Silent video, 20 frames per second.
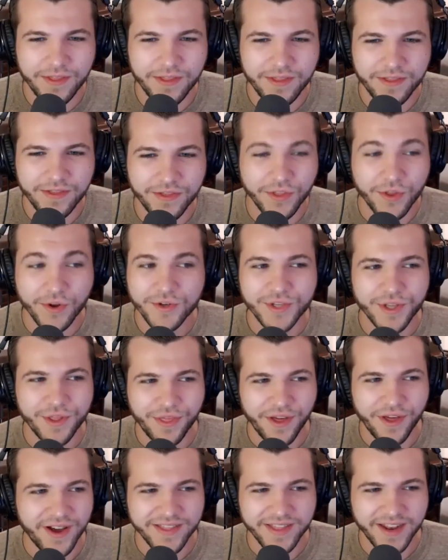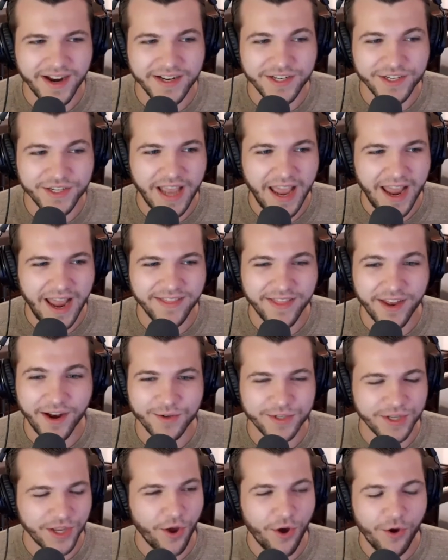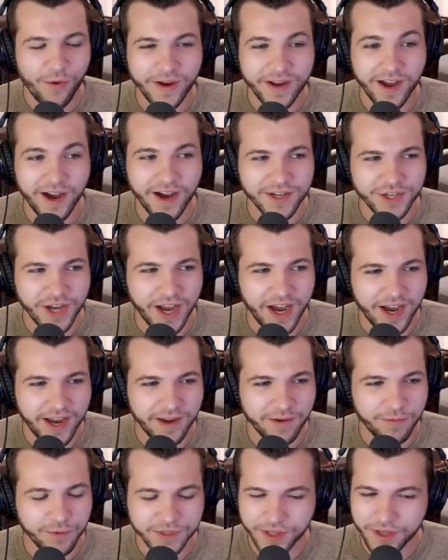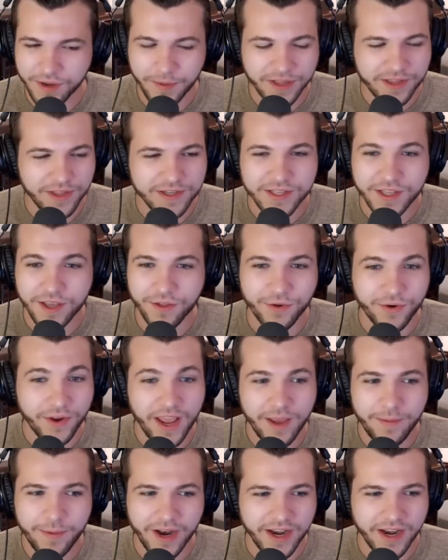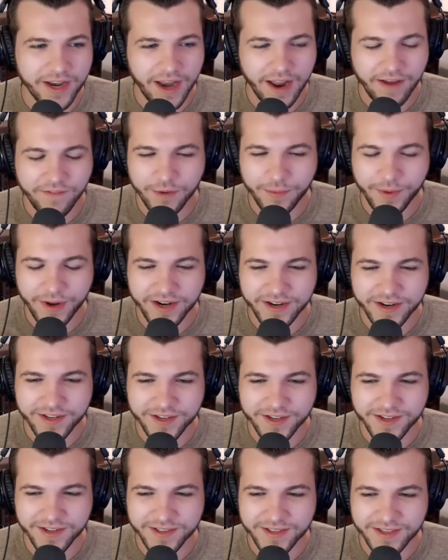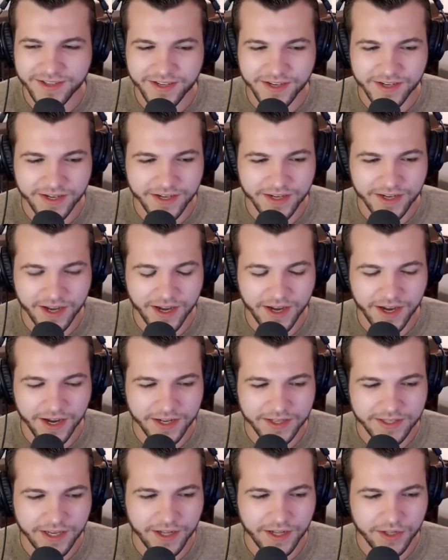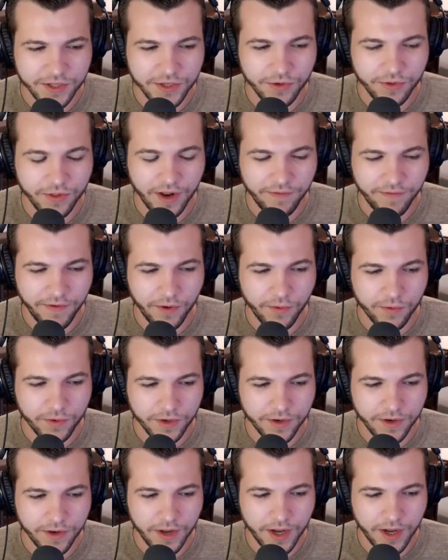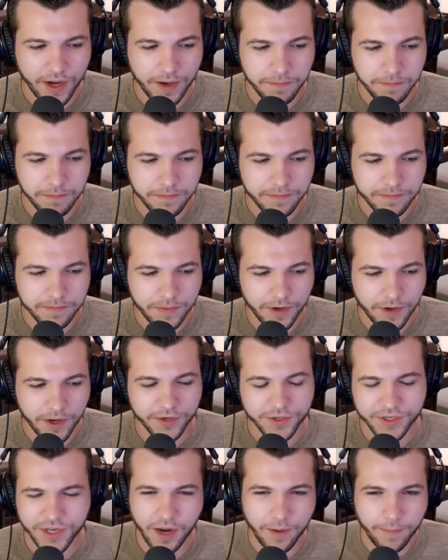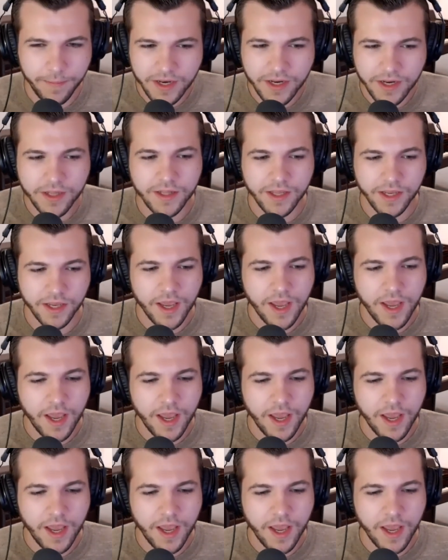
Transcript: there's a thought that I just had that I was like, oh my gosh, I was thinking about this the other day, but I didn't have anybody to tell it to that I felt would understand immediately,